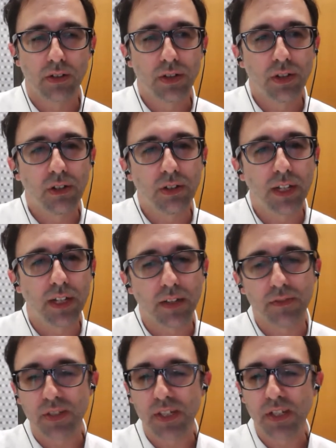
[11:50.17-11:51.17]
You know, like I've
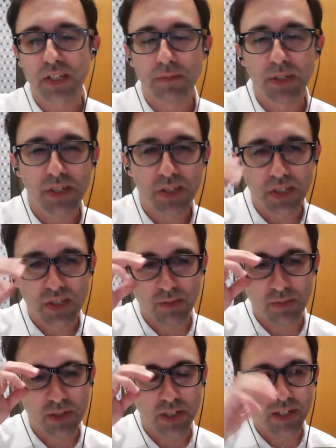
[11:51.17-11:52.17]
seen some of these
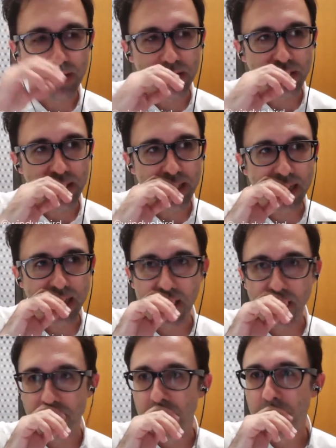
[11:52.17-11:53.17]
systems lately that
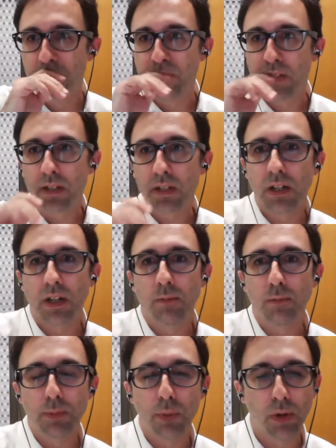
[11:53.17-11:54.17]
have
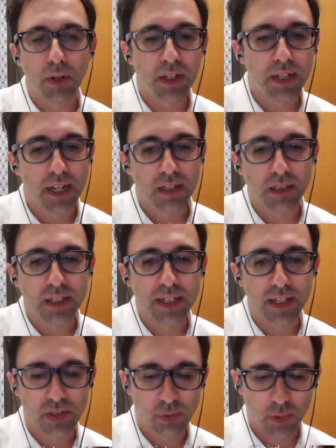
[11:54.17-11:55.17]
reporting and
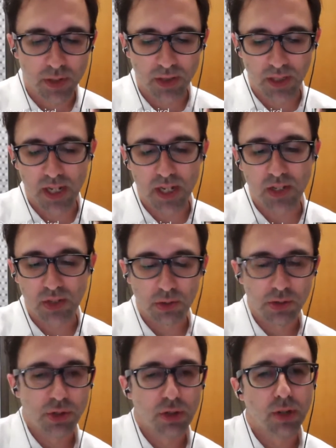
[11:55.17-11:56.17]
analytics with a
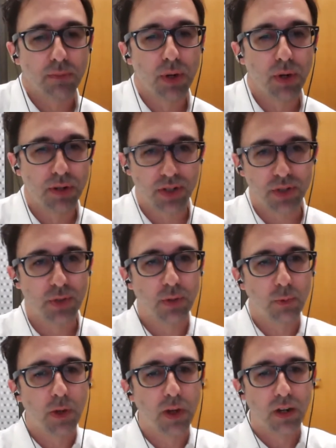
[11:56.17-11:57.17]
social component to it
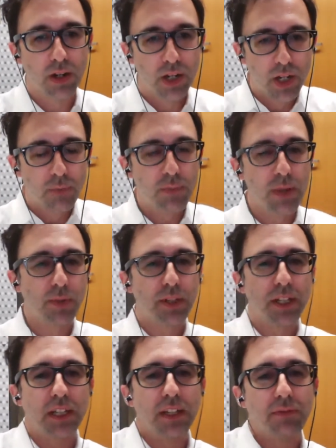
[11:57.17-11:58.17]
where people
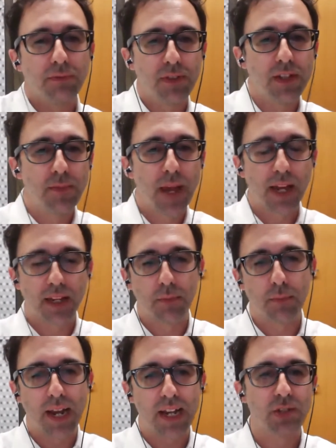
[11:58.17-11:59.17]
can give feedback and
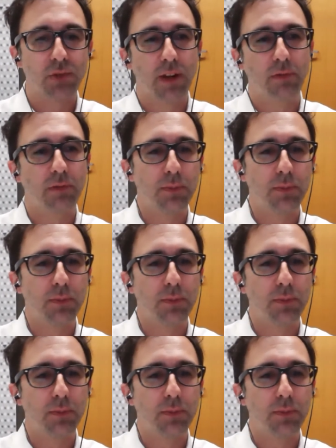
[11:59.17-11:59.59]
pass around